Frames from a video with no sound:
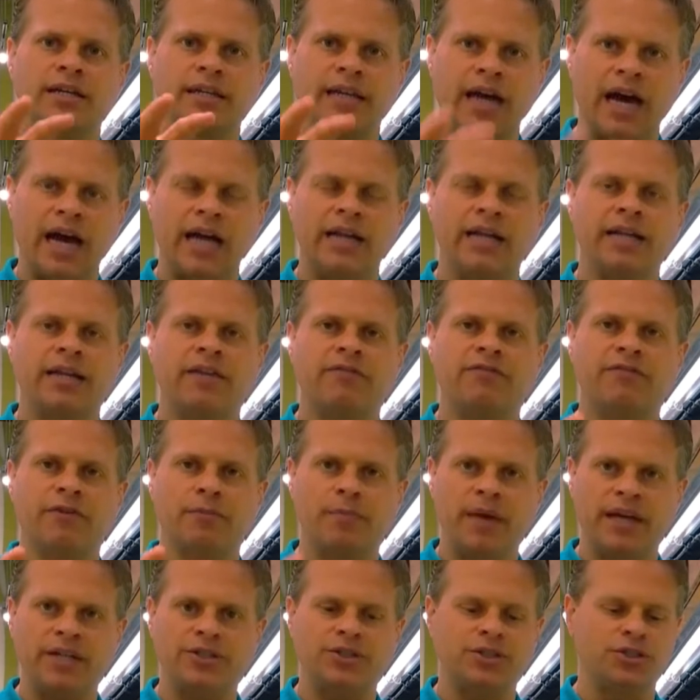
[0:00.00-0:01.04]
guided
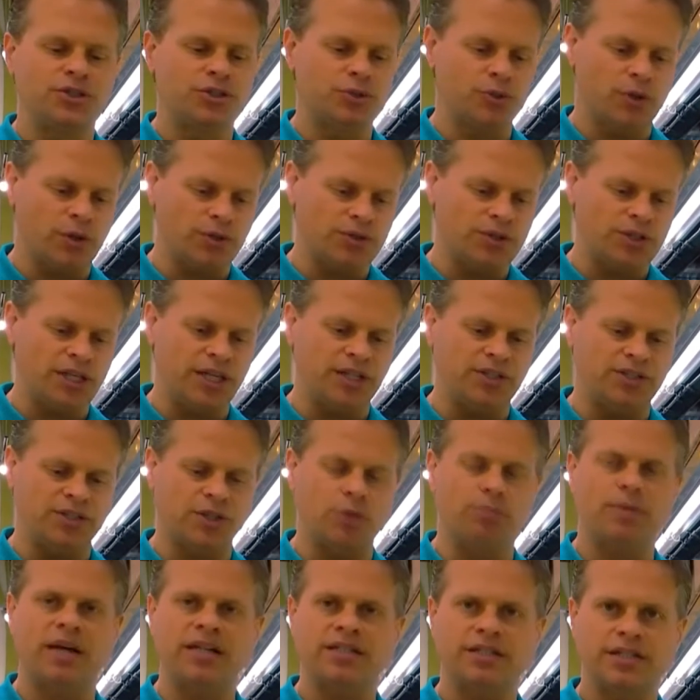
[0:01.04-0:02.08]
information to our genes.
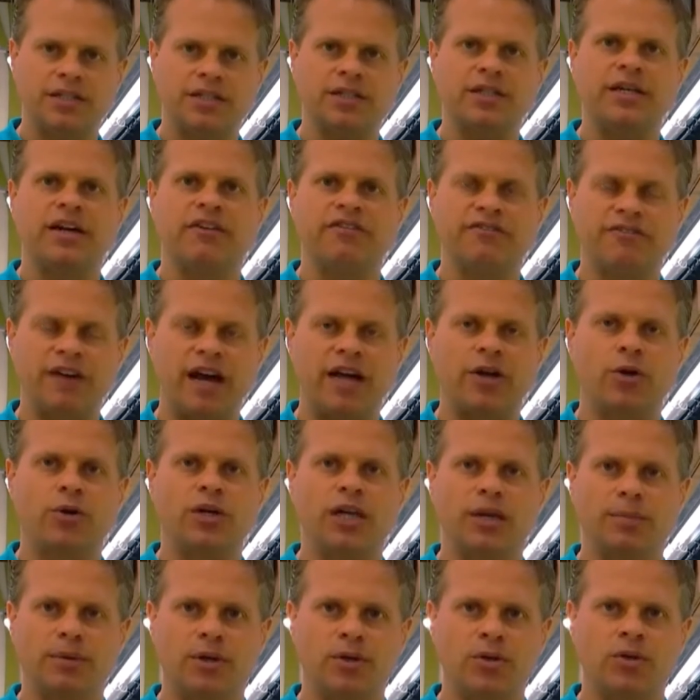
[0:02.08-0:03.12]
So basically a
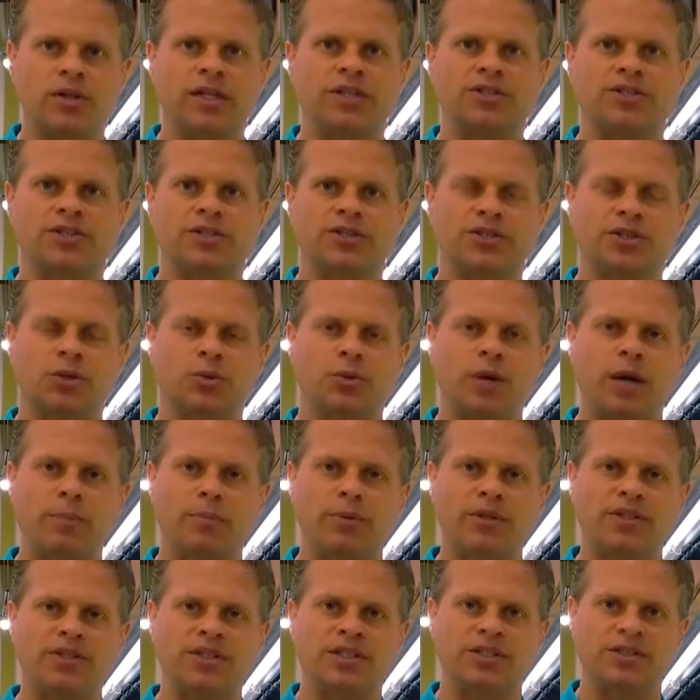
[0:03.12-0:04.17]
phytochemical is just a
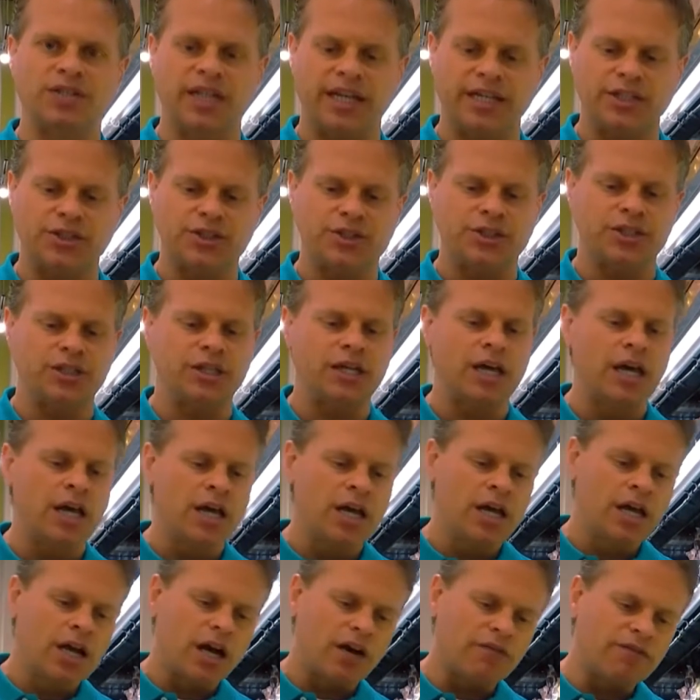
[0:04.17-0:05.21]
representation
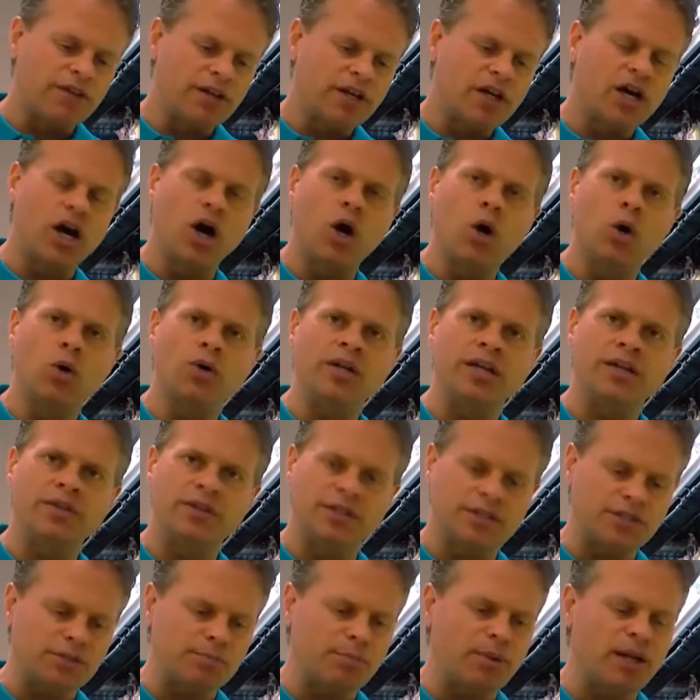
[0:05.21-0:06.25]
of the code in
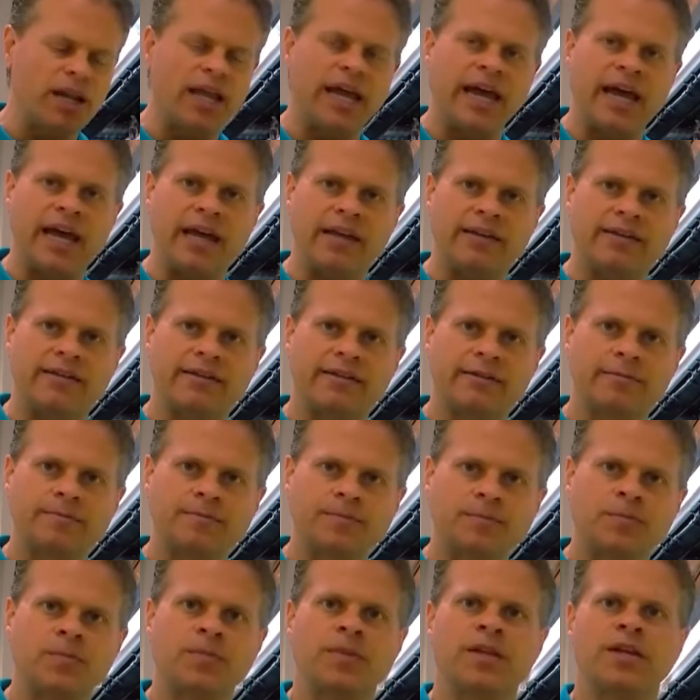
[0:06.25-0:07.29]
this plant
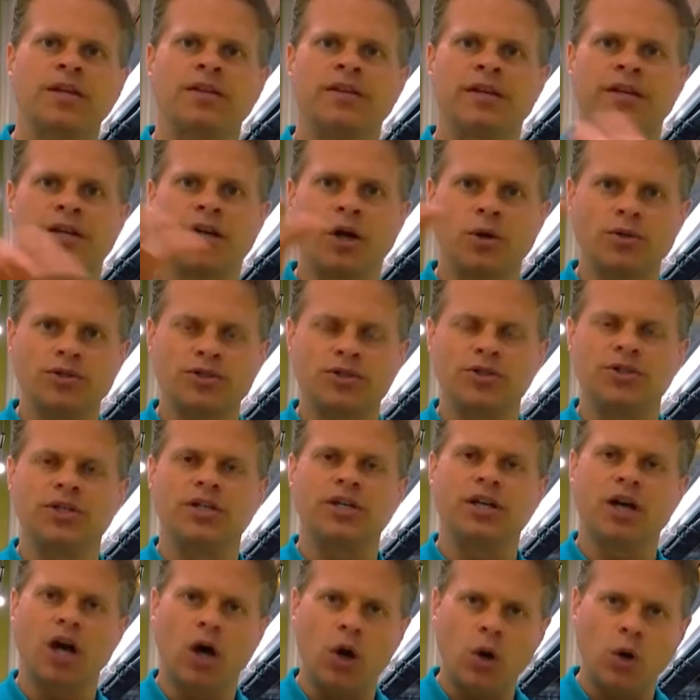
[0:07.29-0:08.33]
that goes to the
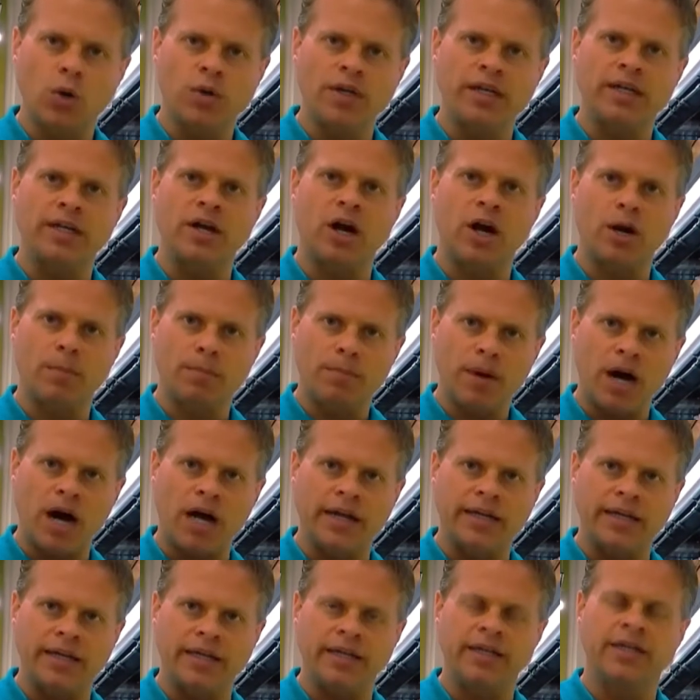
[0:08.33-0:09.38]
code in our
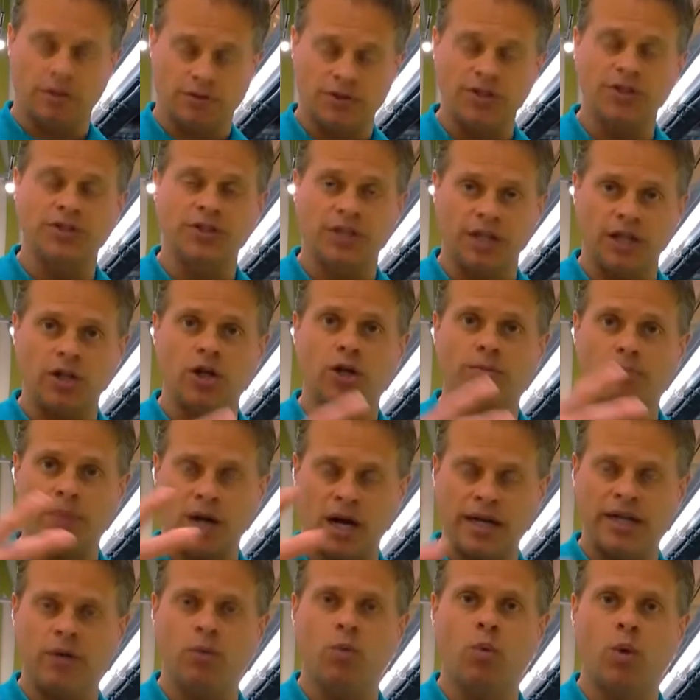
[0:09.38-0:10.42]
body to tell our
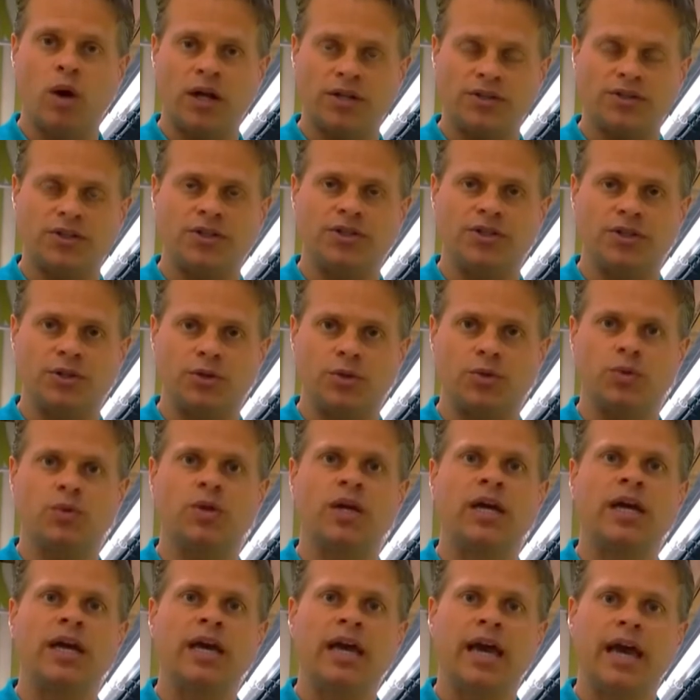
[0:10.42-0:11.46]
body what to do,
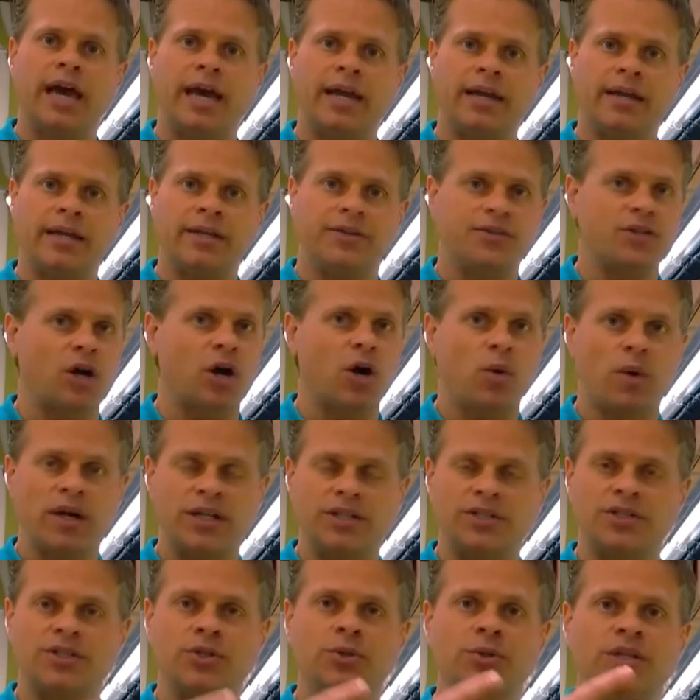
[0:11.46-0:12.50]
and it's
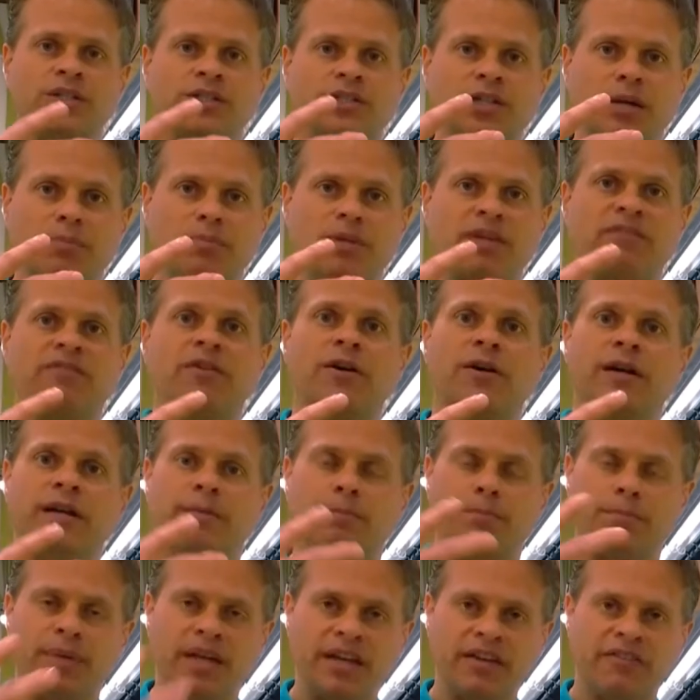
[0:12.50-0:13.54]
always doing something very
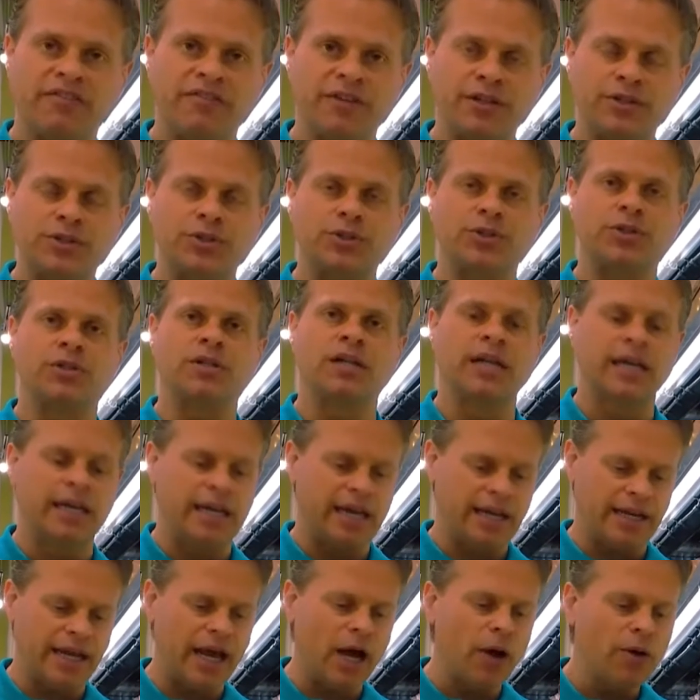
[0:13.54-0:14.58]
beneficial
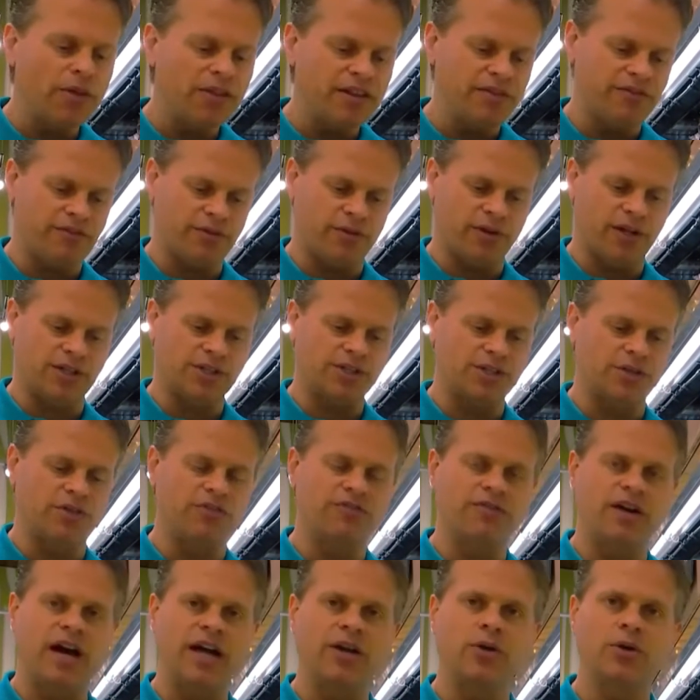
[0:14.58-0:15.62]
and healthy for us. So
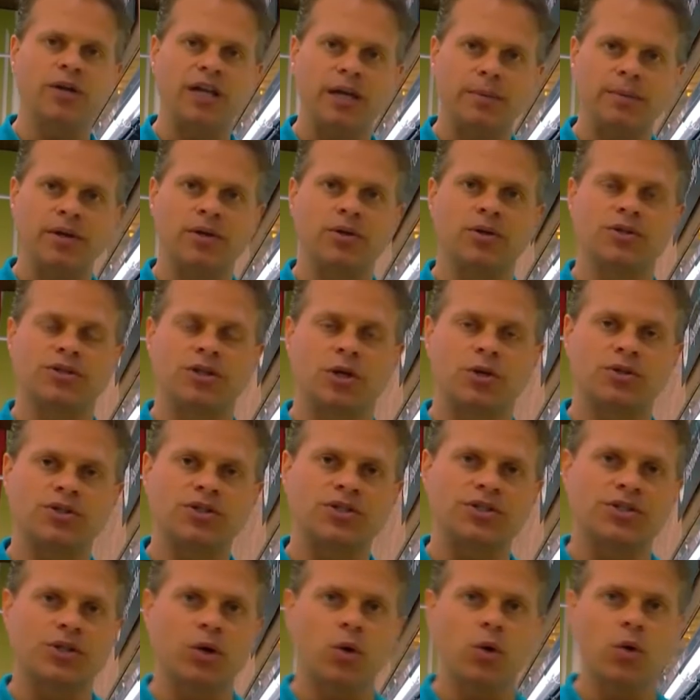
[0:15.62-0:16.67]
phytochemicals are
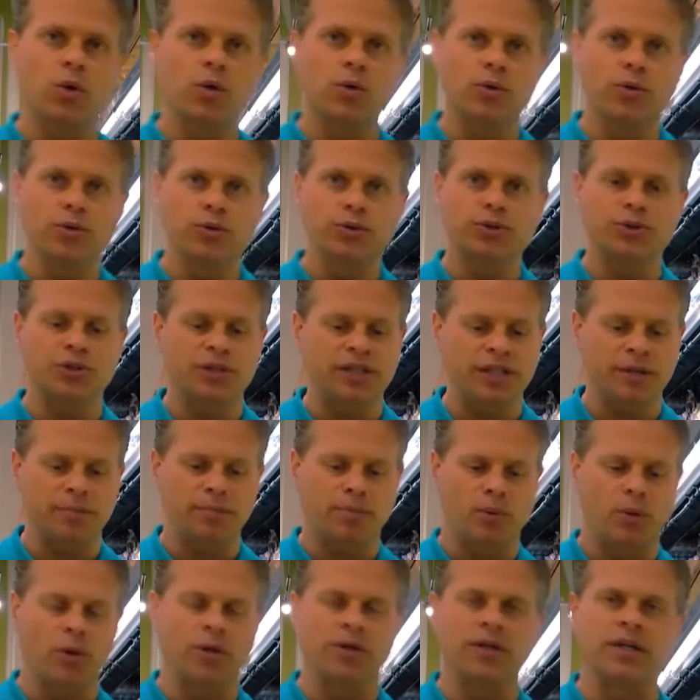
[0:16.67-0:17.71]
so crucially
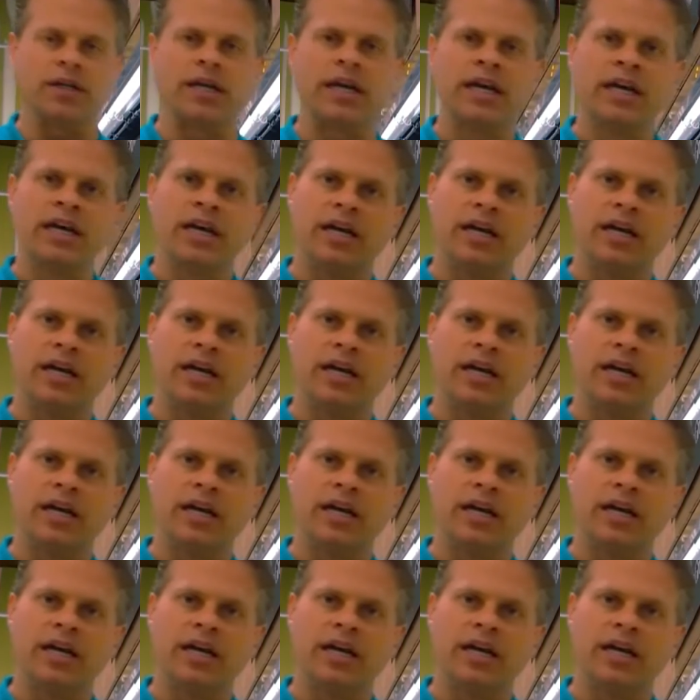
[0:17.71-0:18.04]
important.